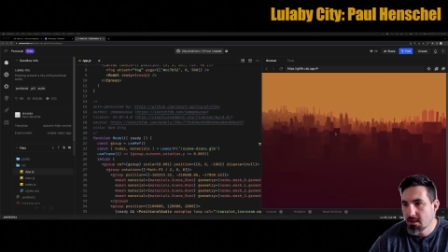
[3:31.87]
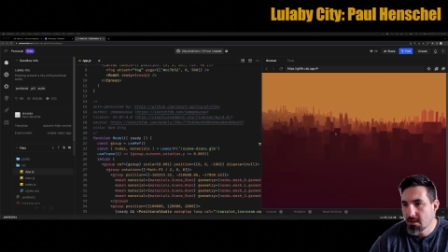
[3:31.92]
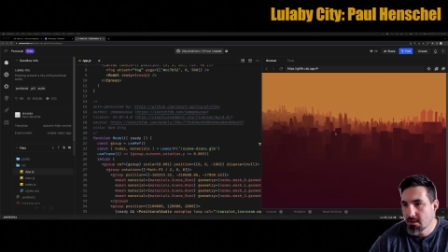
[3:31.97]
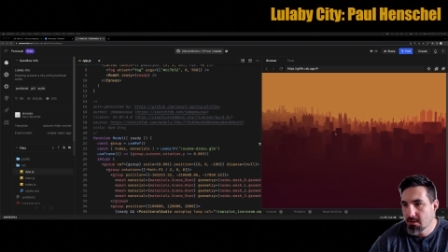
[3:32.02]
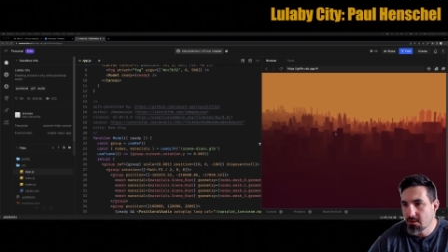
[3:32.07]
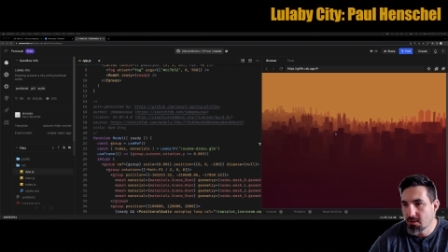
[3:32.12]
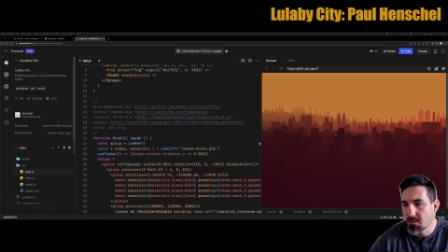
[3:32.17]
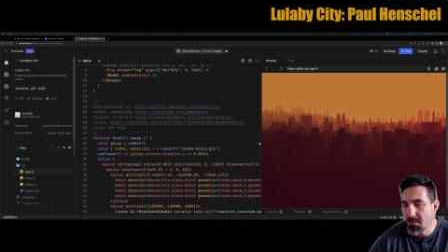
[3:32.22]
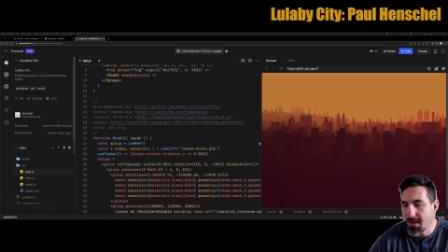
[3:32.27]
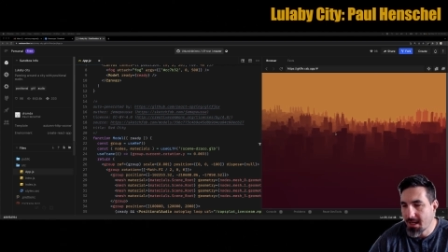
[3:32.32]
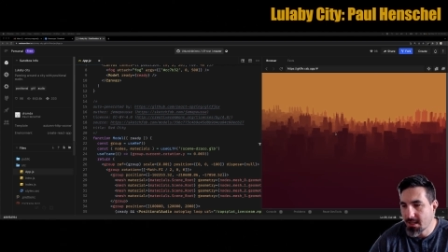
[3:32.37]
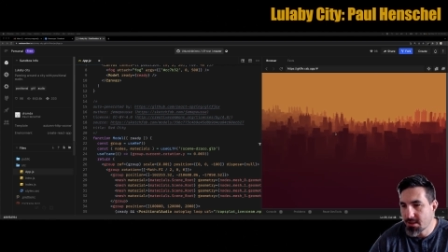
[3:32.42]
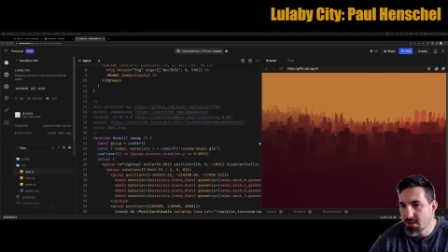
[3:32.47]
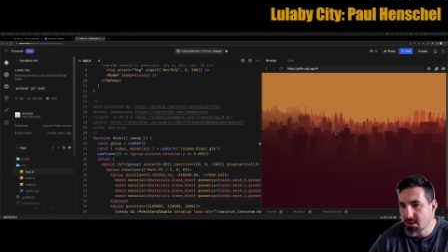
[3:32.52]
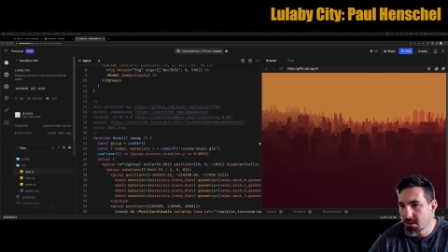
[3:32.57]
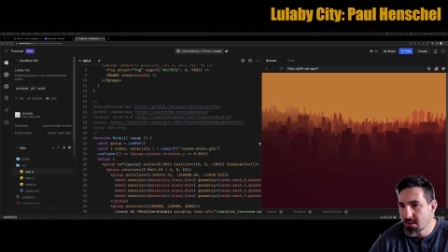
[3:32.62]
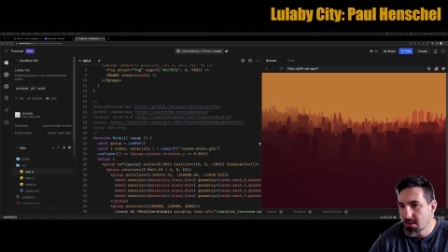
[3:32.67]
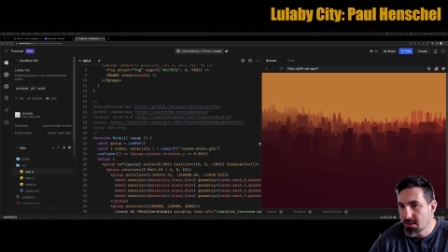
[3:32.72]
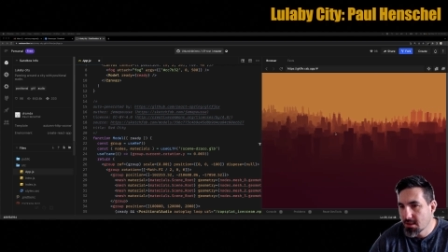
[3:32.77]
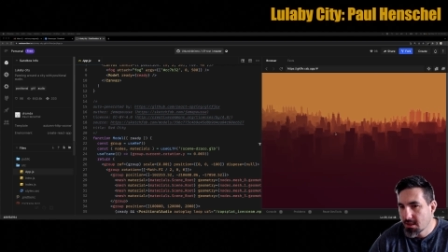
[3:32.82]
So
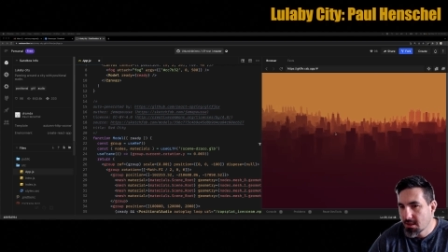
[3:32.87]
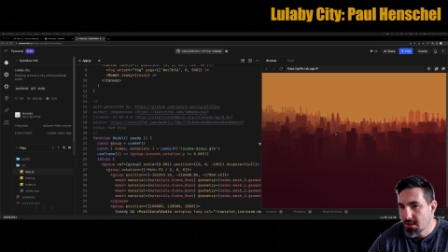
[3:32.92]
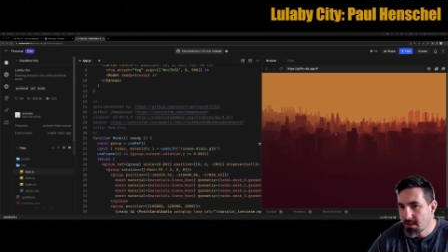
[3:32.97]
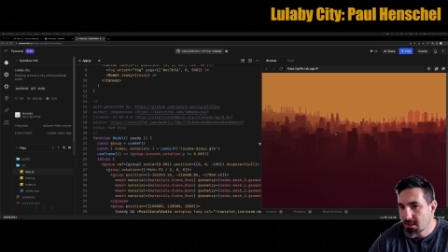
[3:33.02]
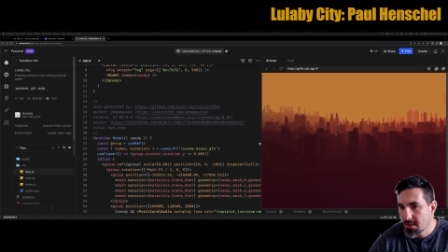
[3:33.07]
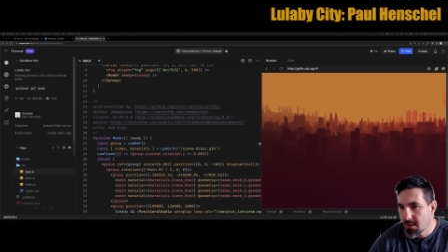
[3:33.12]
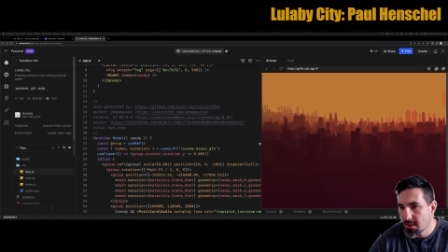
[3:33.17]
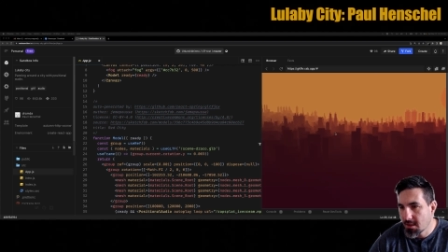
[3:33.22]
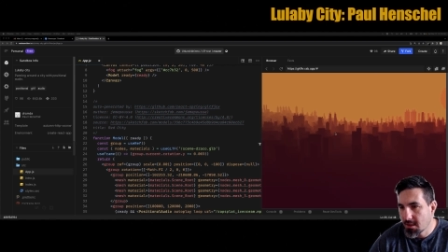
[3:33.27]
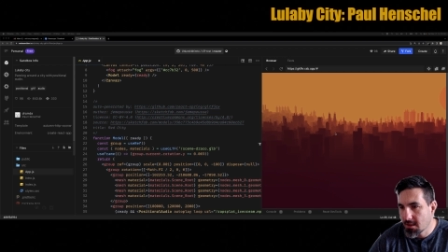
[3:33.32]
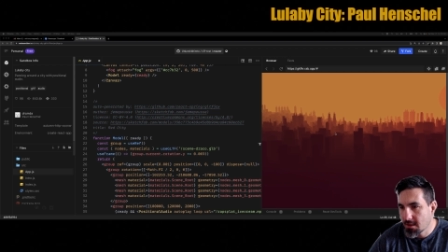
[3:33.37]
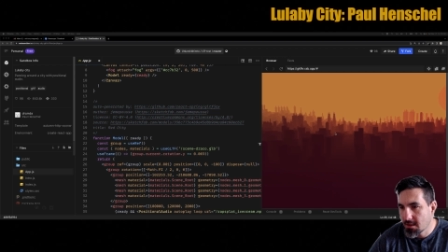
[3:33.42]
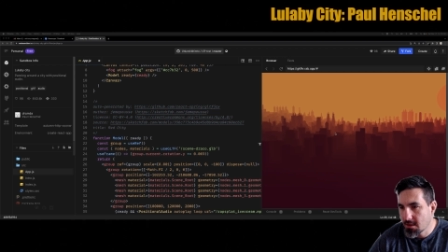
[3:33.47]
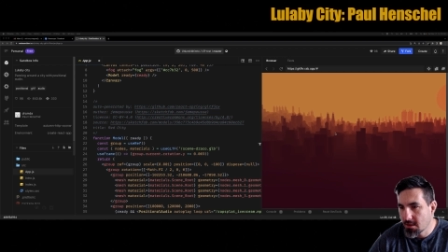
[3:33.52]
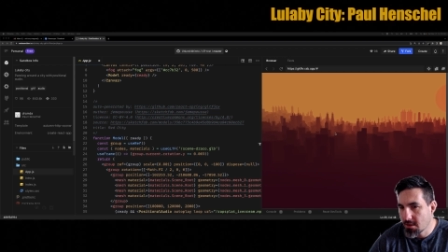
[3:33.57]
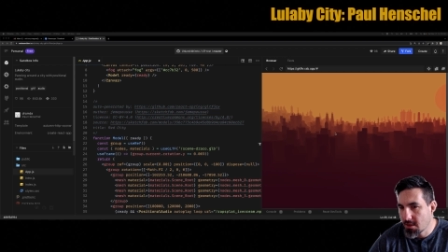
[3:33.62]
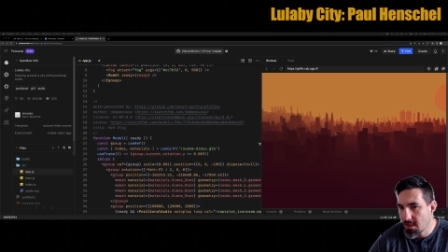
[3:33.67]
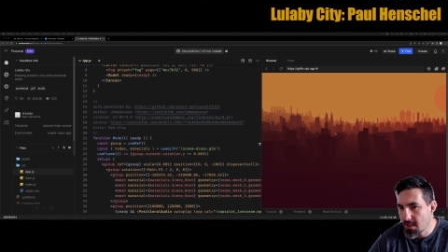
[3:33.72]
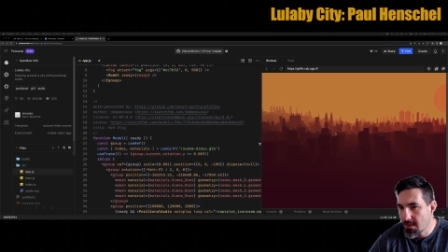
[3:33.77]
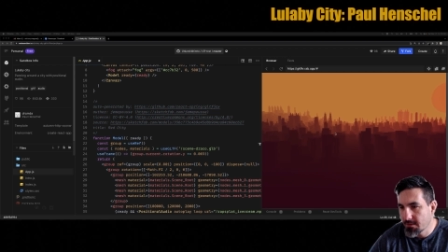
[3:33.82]
imagine it,
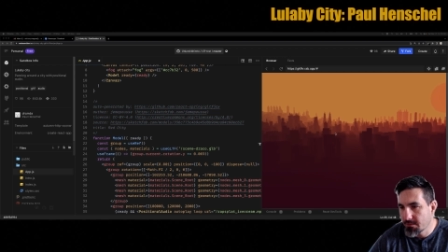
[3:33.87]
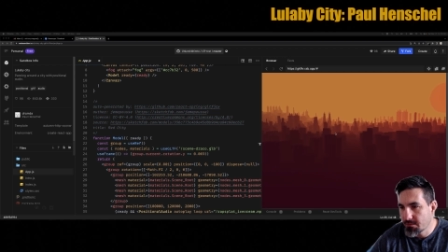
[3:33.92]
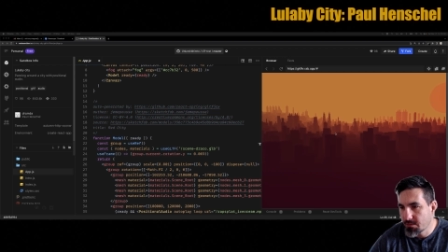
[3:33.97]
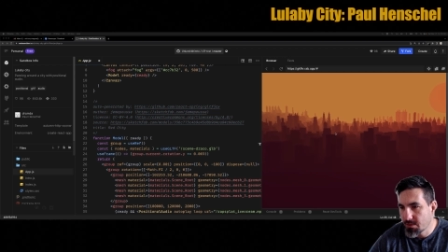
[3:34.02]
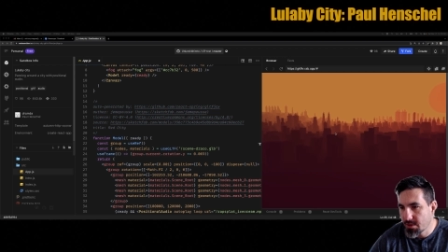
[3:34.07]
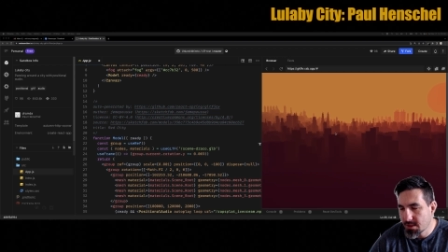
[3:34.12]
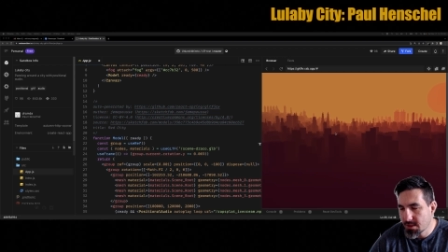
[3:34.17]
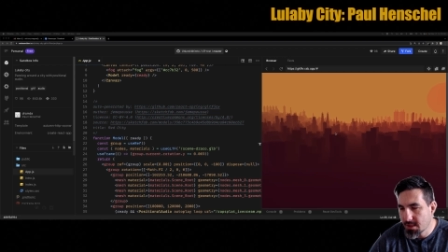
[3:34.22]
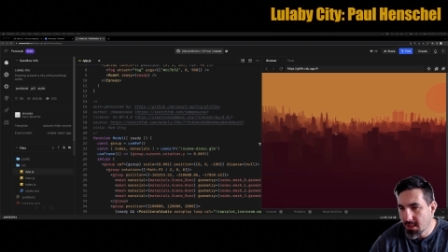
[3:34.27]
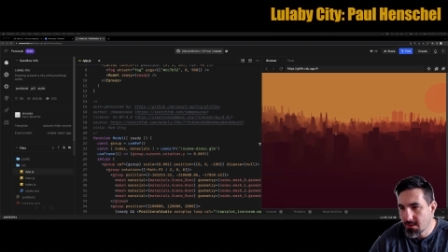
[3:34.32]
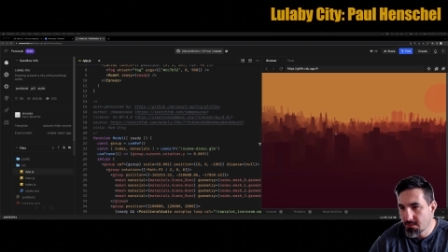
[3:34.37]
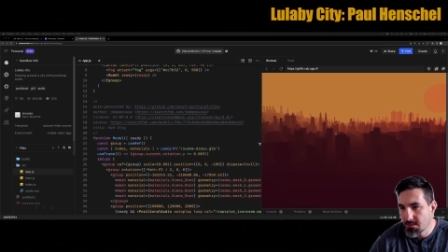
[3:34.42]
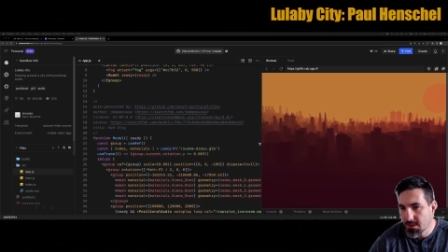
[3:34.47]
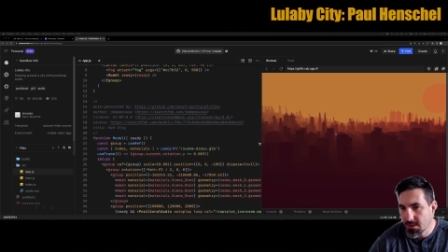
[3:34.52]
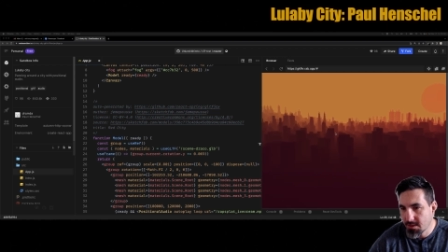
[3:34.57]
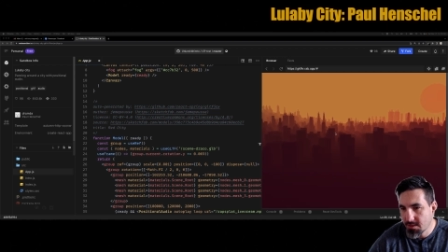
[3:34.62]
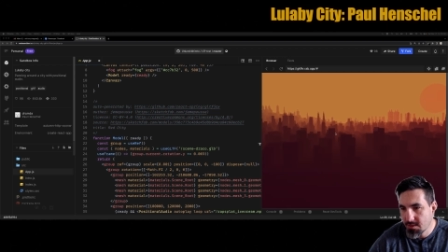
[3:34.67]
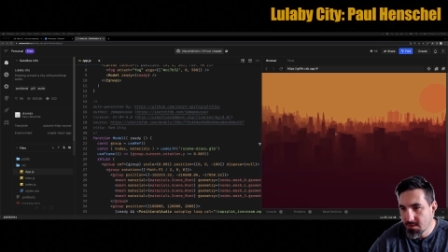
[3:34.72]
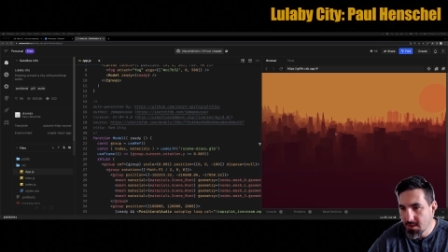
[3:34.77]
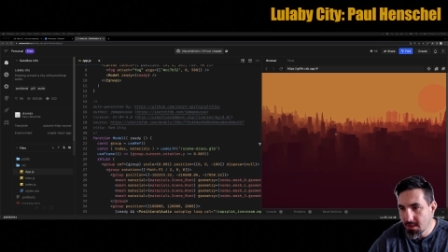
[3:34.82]
even if we stayed with
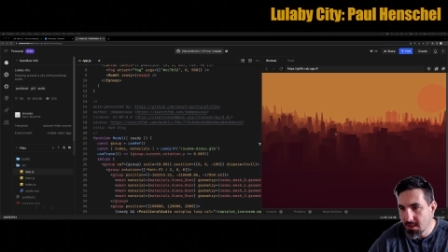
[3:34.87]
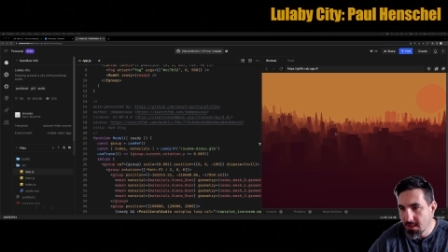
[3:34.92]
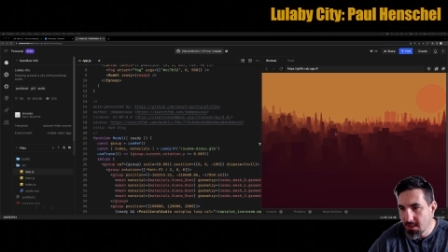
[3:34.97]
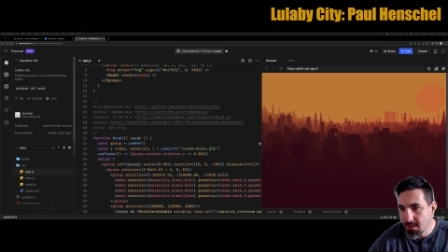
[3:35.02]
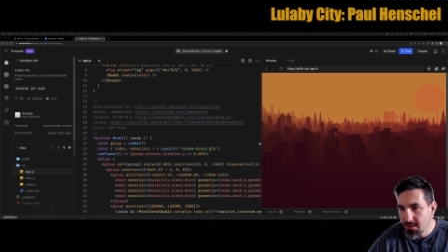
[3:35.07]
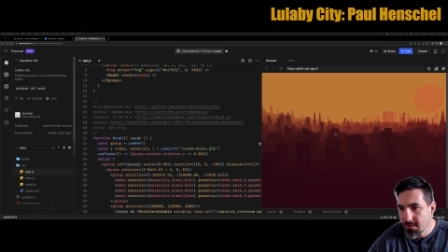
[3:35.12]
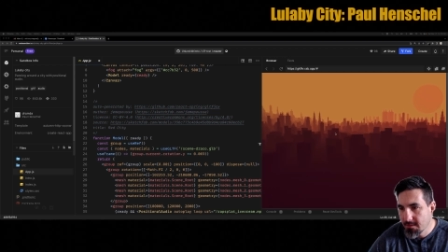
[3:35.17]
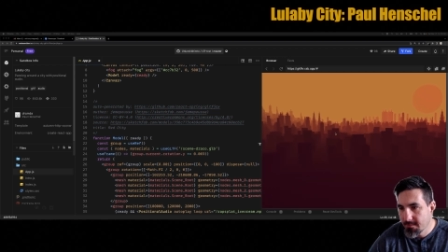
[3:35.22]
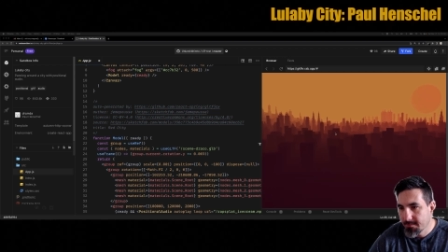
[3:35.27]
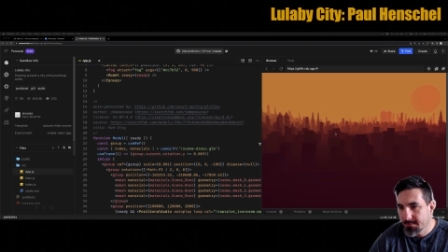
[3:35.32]
the city